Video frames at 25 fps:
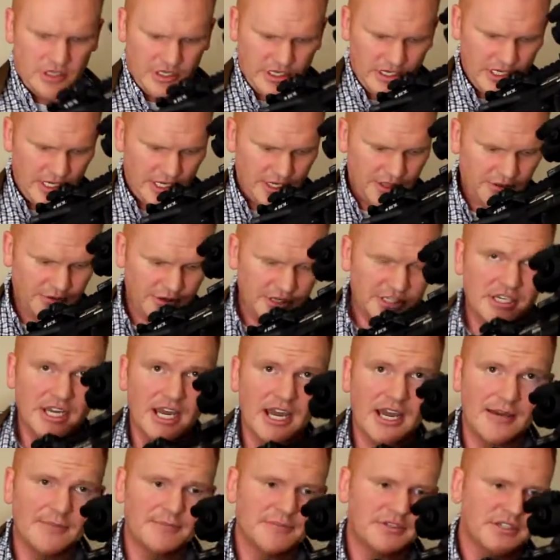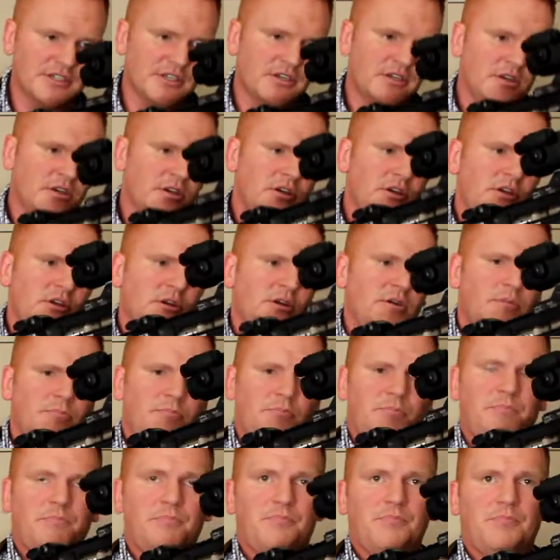hit it 3 times,
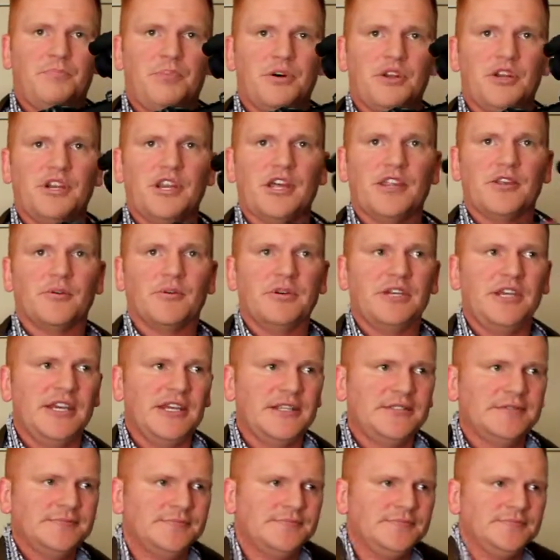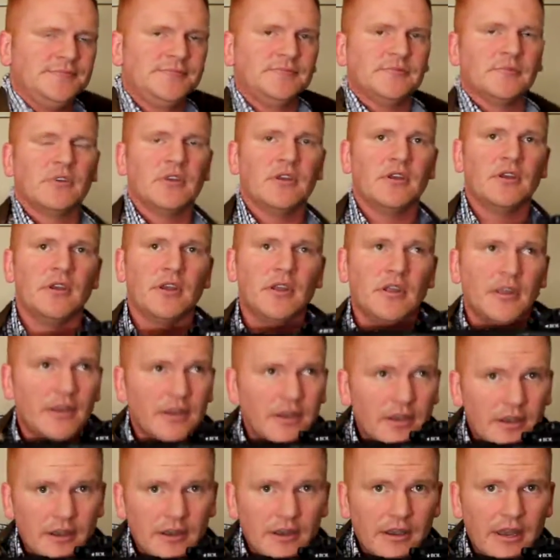put another one in.
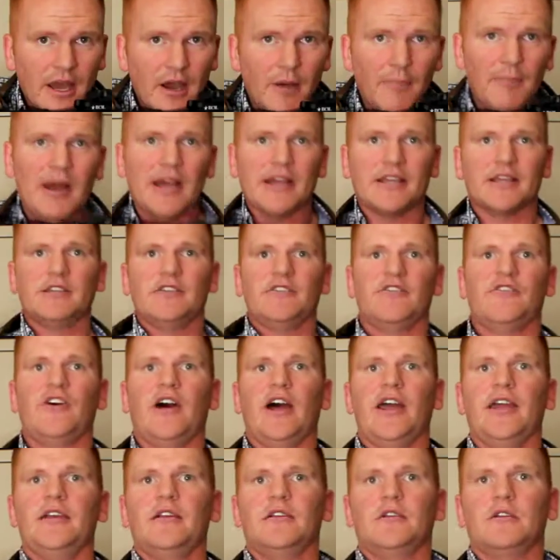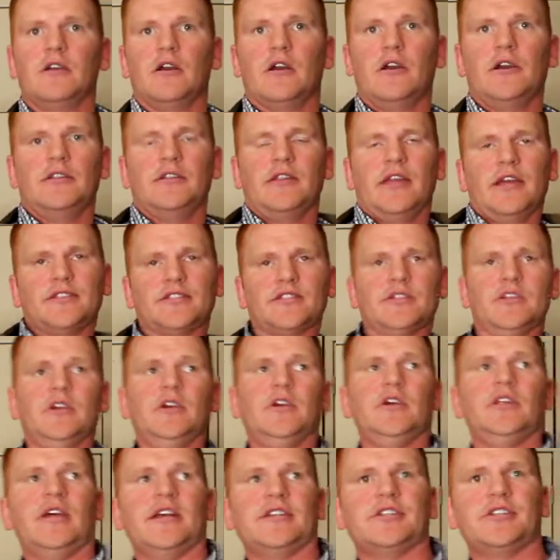Now I'm back in the fight. Alright, and that's
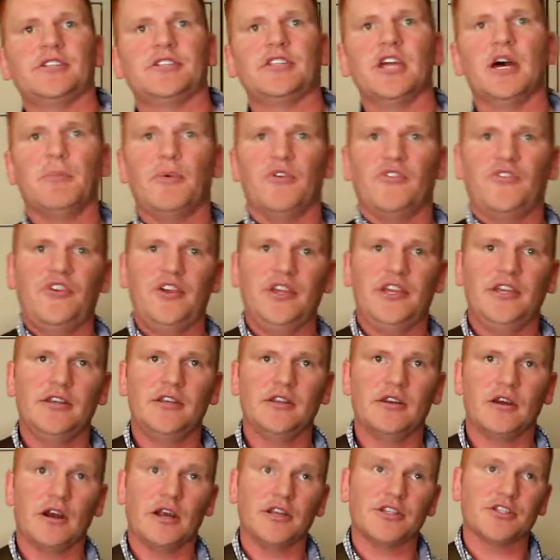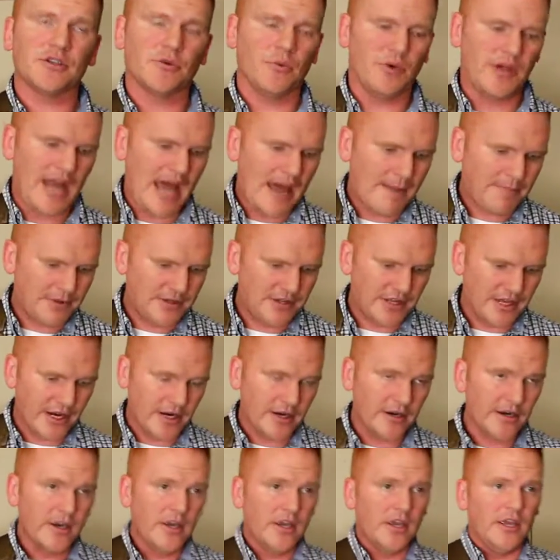a double feed. Alright, so what happened
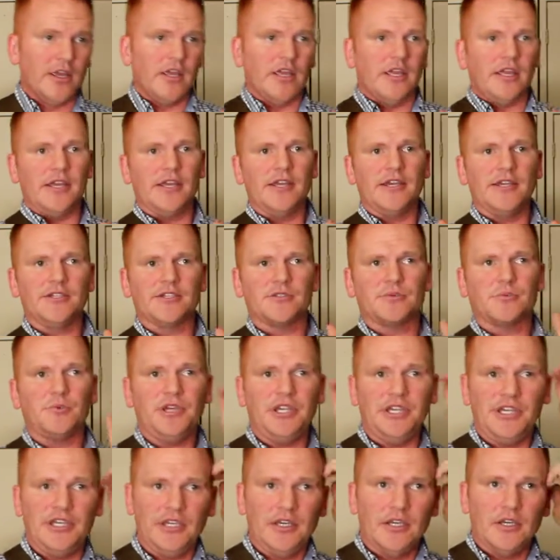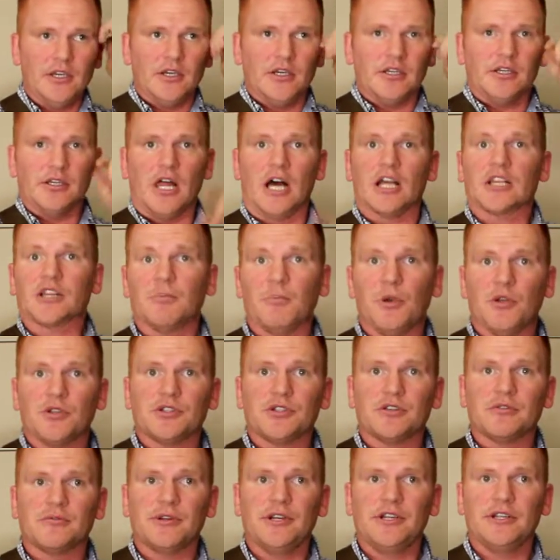there is we locked the bolt
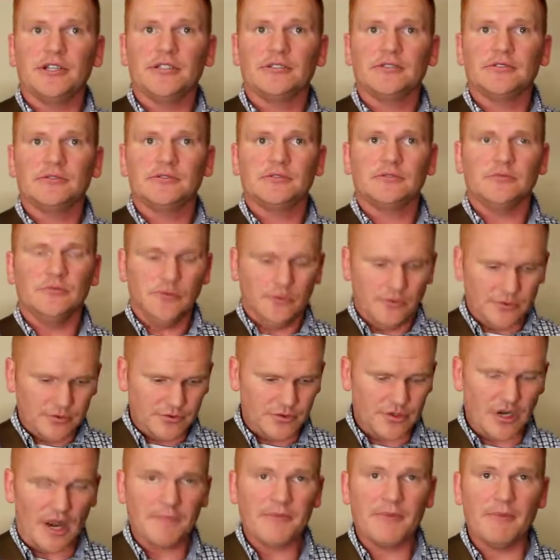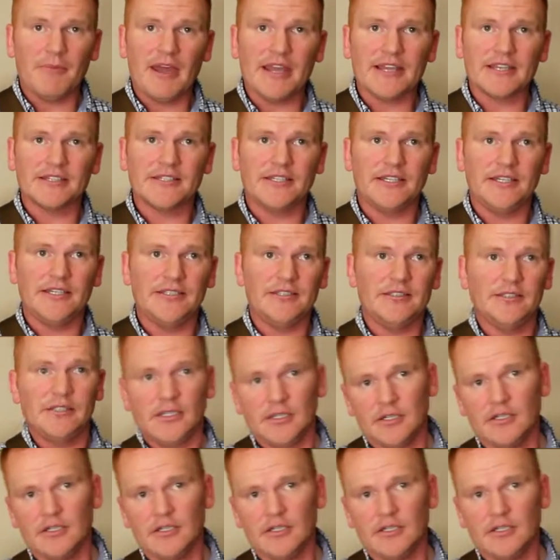to the rear, dropped the magazine,